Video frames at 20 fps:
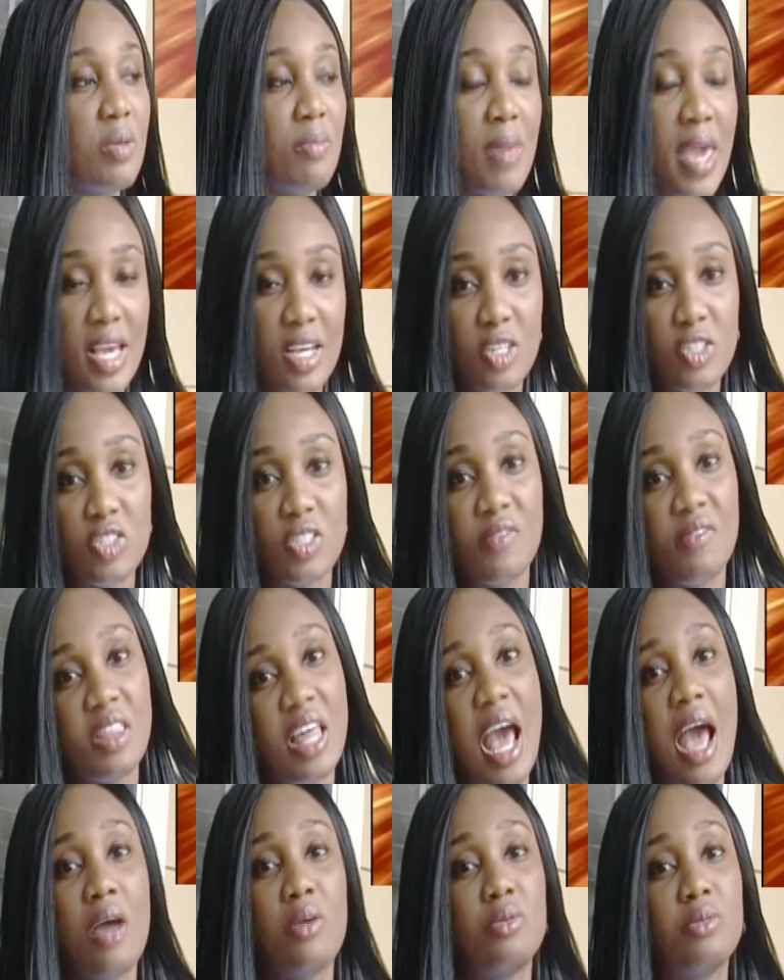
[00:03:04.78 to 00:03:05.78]
The makers of
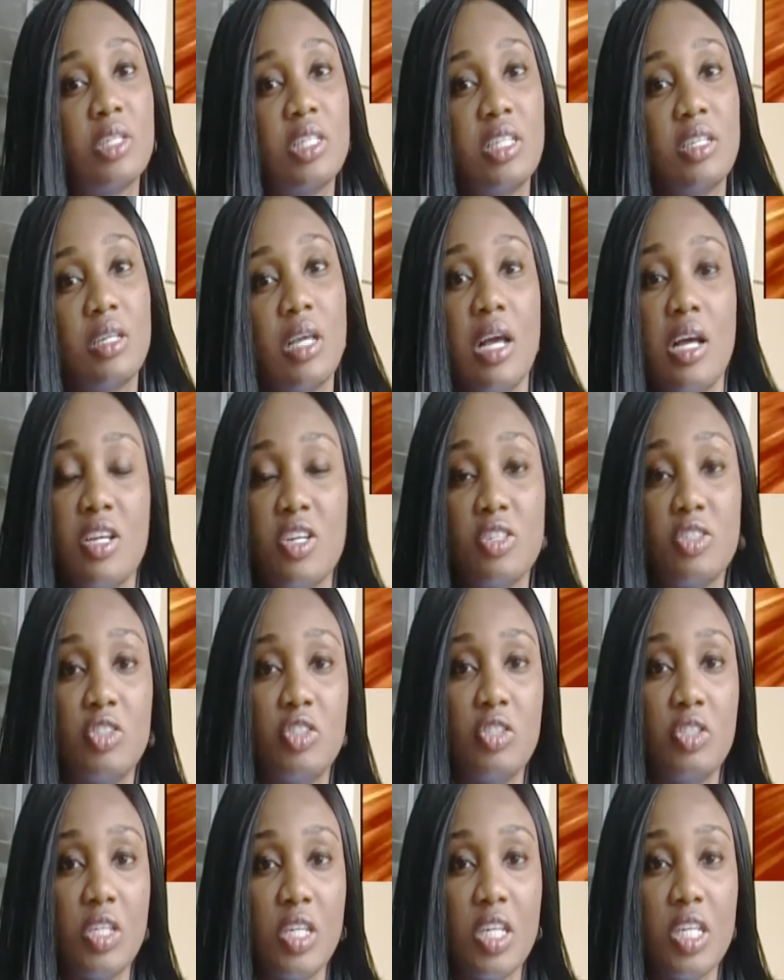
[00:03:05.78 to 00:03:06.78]
that really
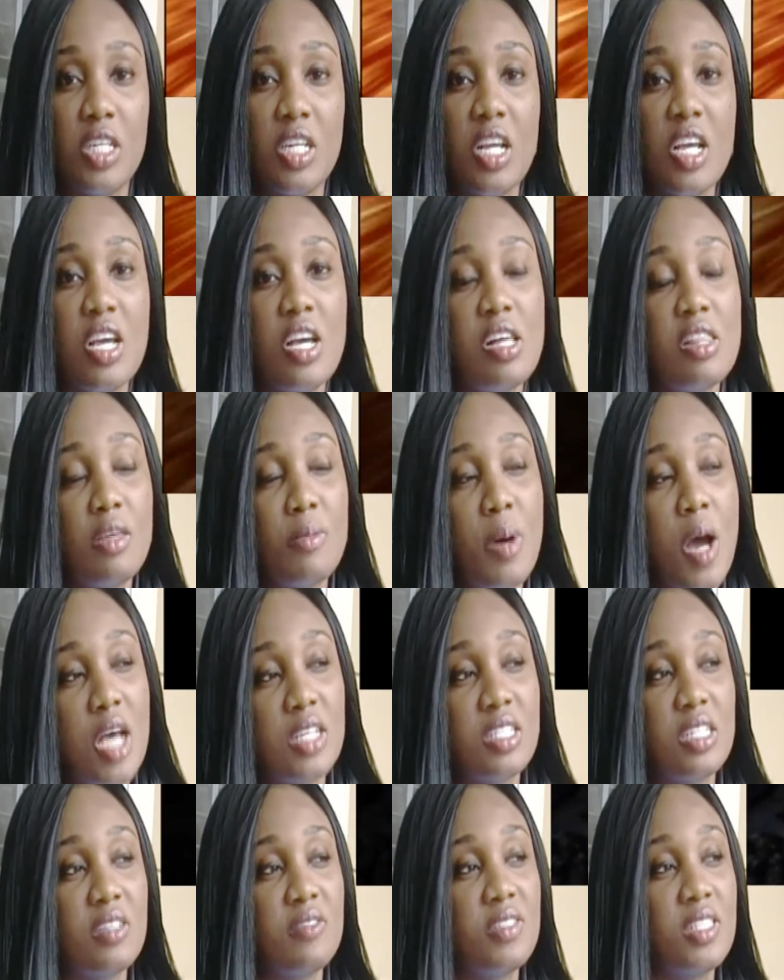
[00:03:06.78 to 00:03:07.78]
understood the
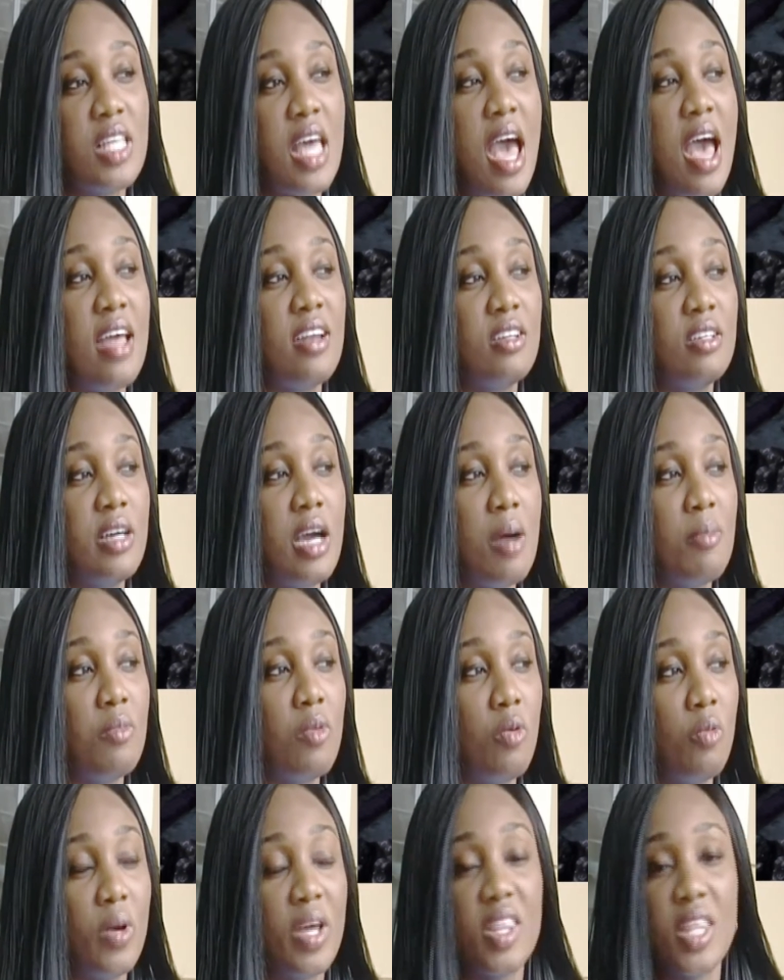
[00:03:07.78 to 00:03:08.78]
positives that
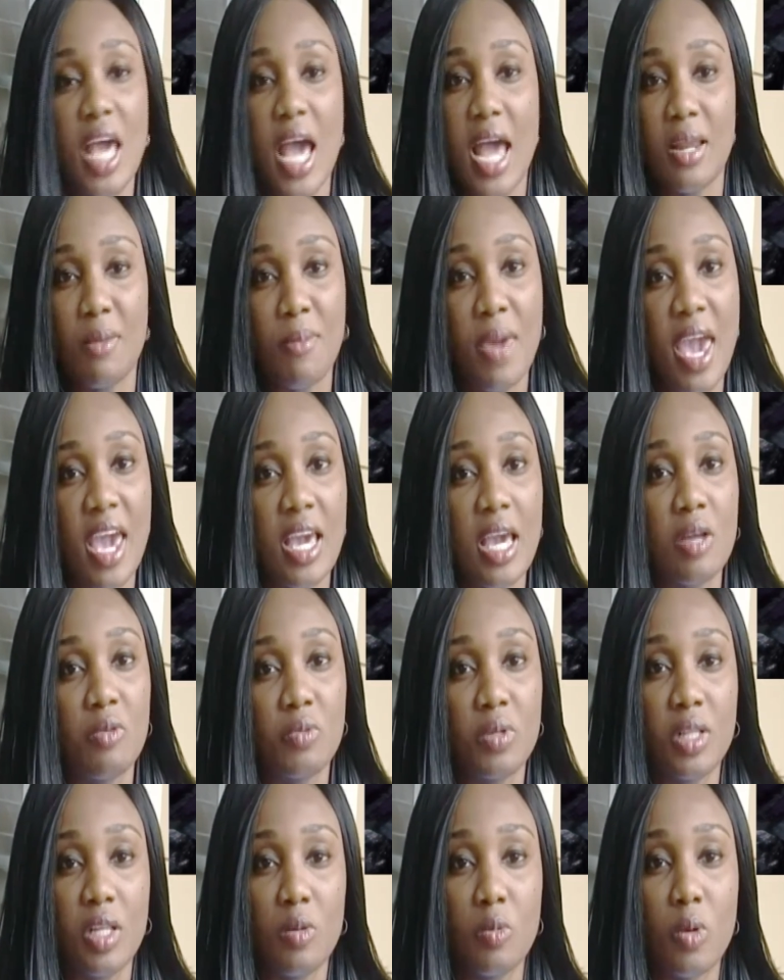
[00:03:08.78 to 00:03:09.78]
come with anime and
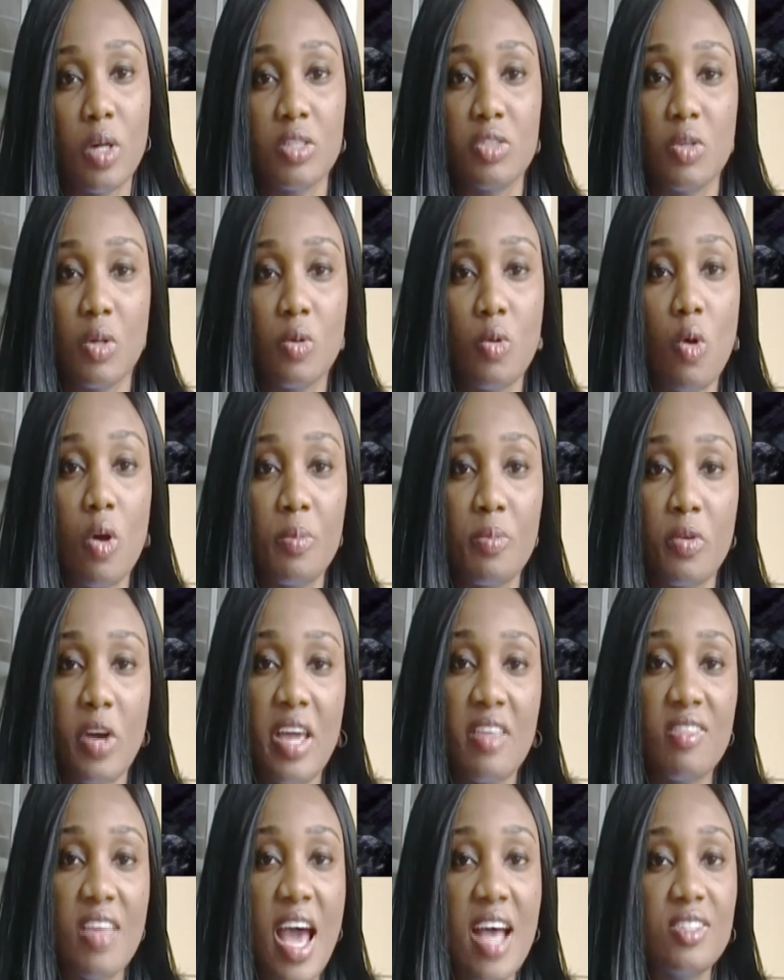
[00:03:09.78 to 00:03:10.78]
really worked to
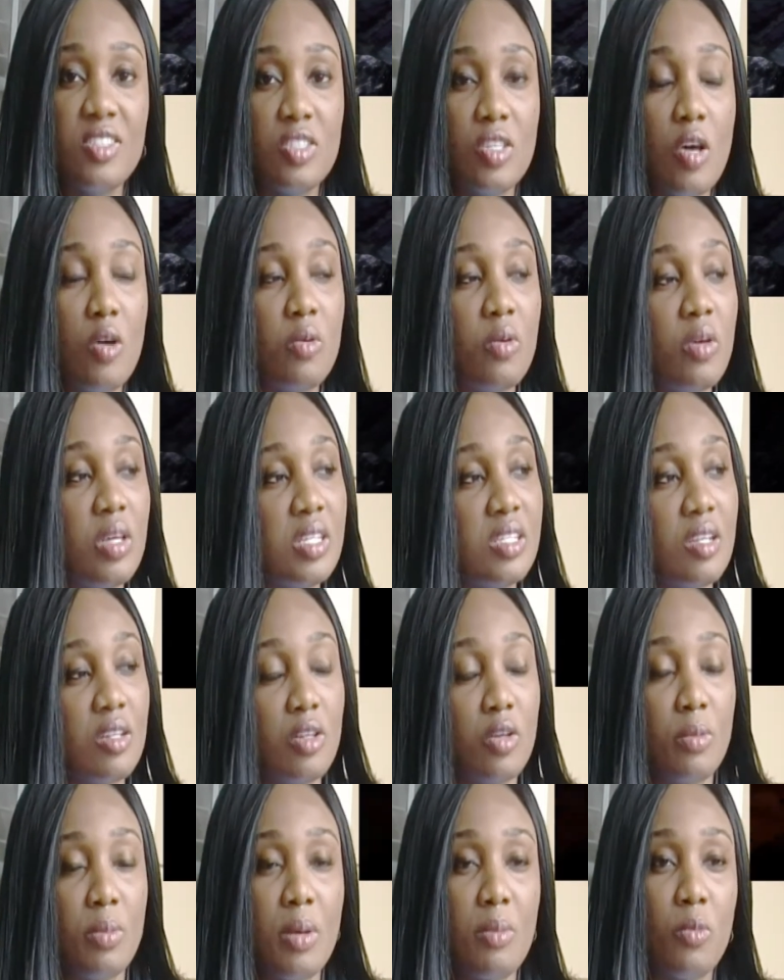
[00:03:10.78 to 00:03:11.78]
incorporate that. So it's a
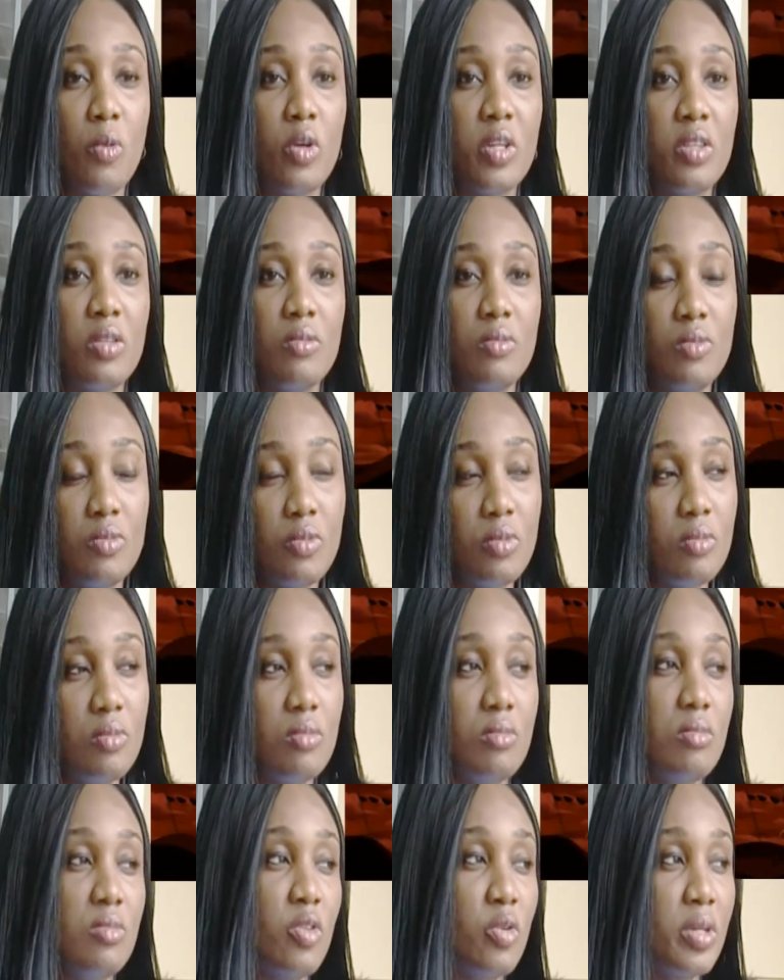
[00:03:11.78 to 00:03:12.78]
little bit more
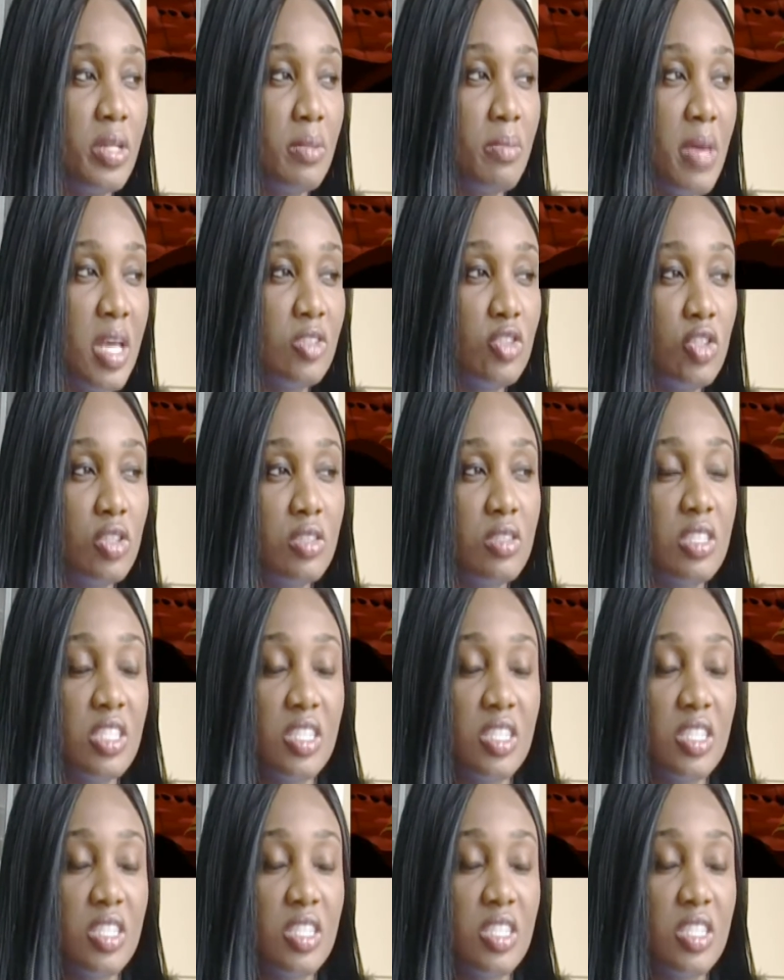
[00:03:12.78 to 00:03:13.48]
three-dimensional.